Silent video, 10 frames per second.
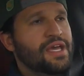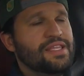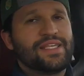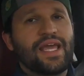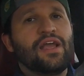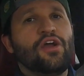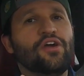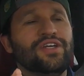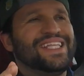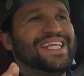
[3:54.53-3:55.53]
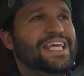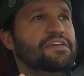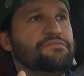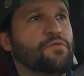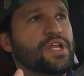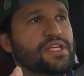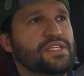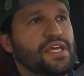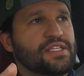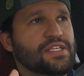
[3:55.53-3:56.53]
The second car is an
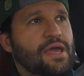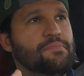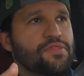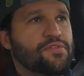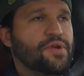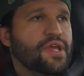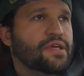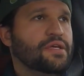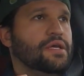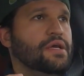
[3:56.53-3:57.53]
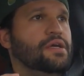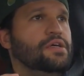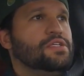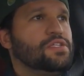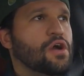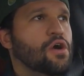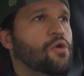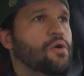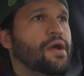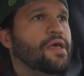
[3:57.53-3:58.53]
E46 M3.
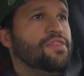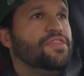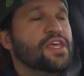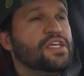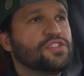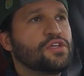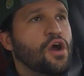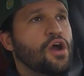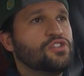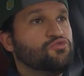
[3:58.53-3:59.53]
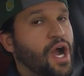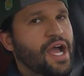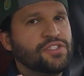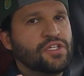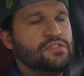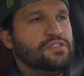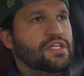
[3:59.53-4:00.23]
So these cars, why it's on the